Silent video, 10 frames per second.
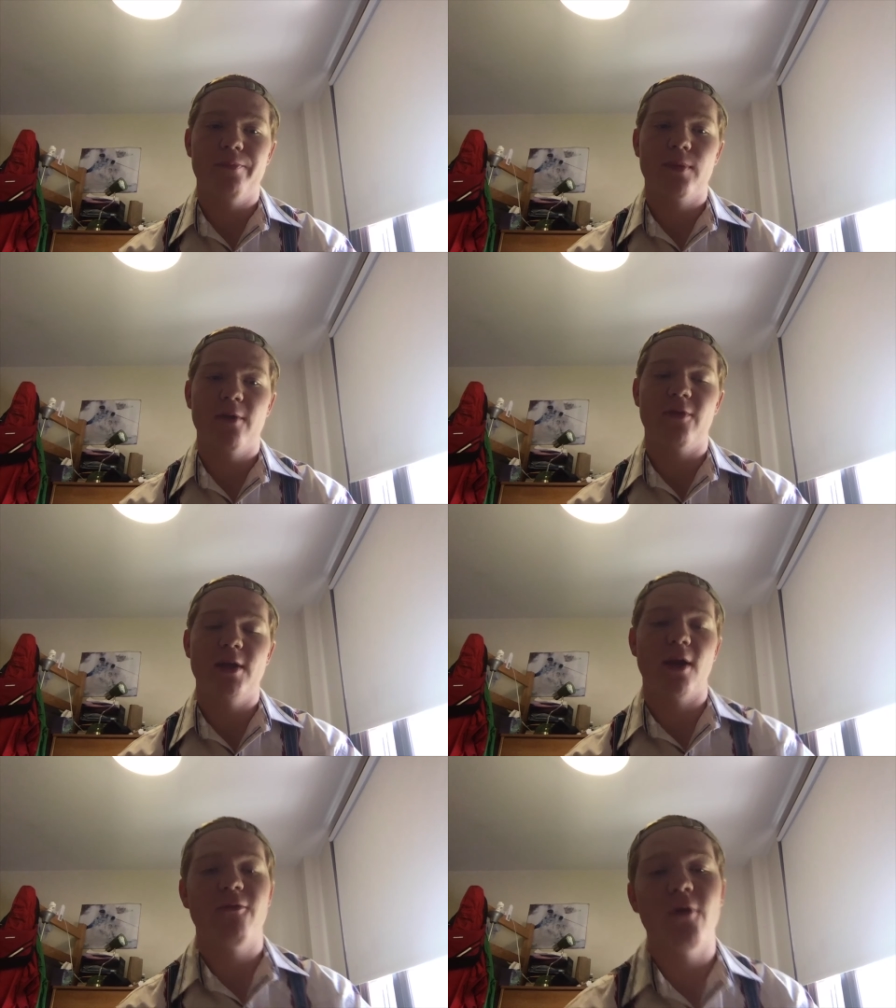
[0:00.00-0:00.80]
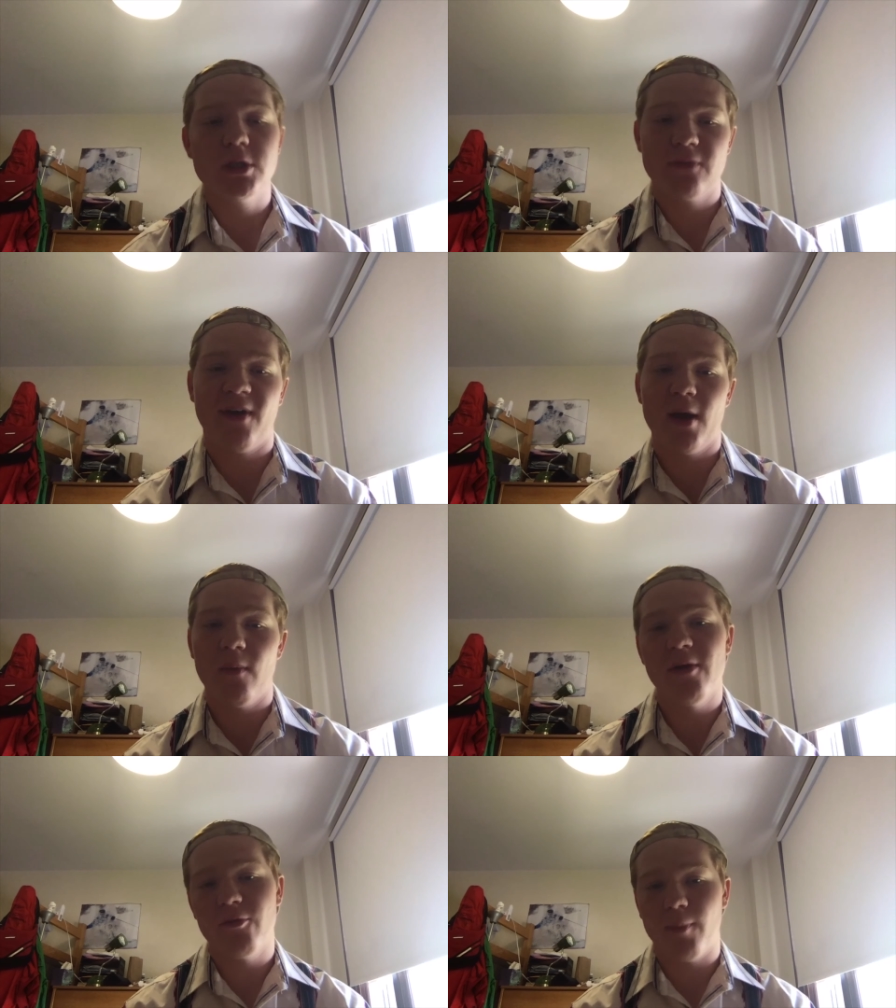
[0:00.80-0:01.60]
If they diversify
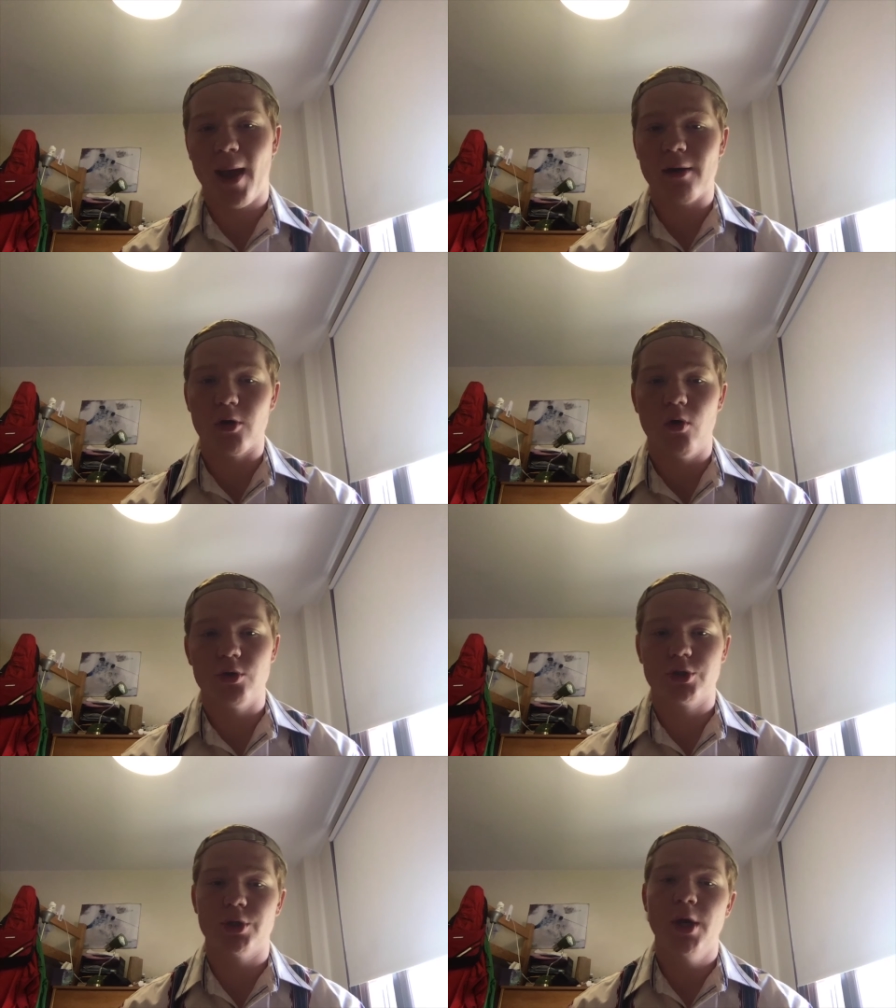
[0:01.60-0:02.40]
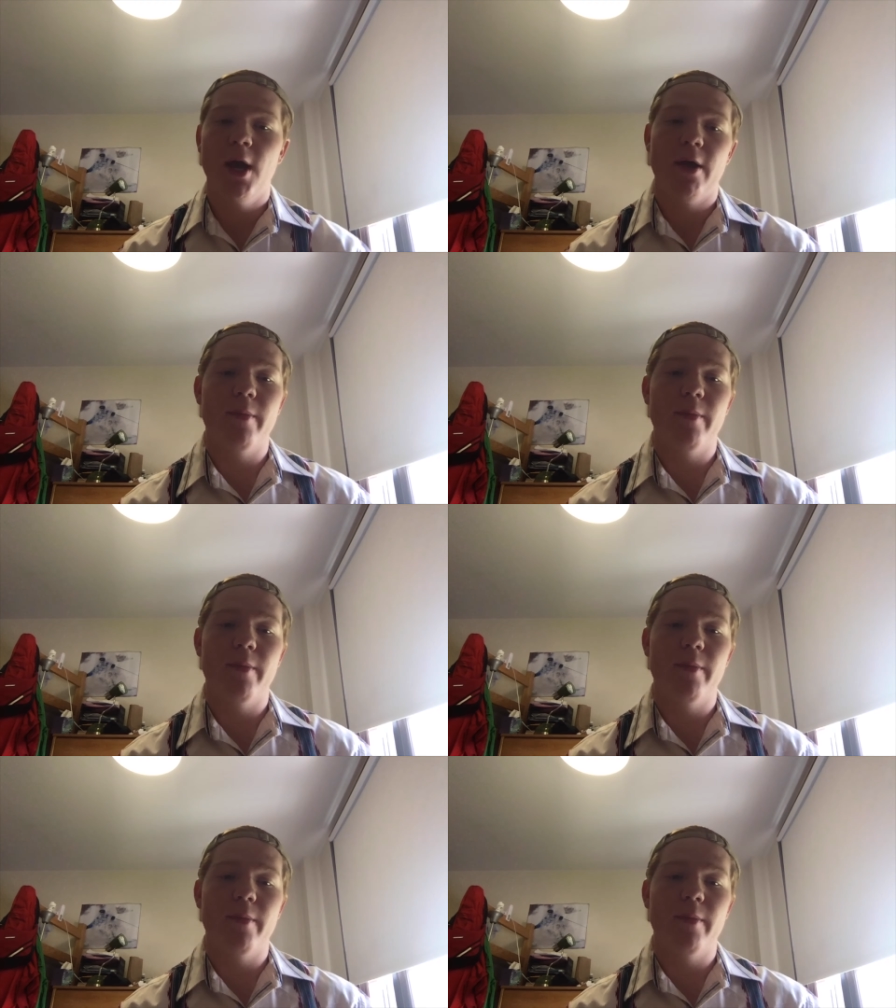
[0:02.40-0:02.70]
away from agriculture,